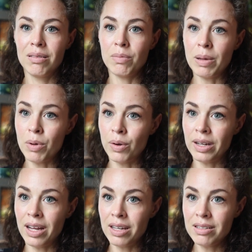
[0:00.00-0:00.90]
my boa
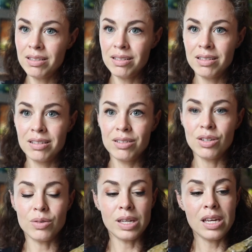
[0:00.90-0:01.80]
does,
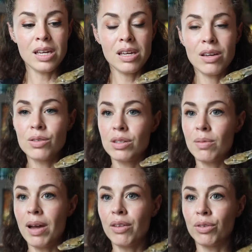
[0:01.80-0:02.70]
so he goes to the
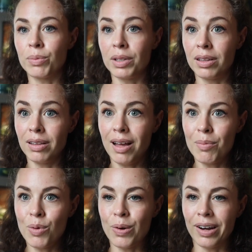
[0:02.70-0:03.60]
bathroom a
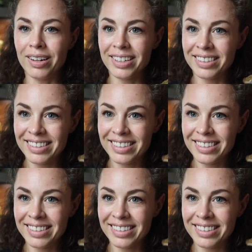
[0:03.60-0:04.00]
lot more,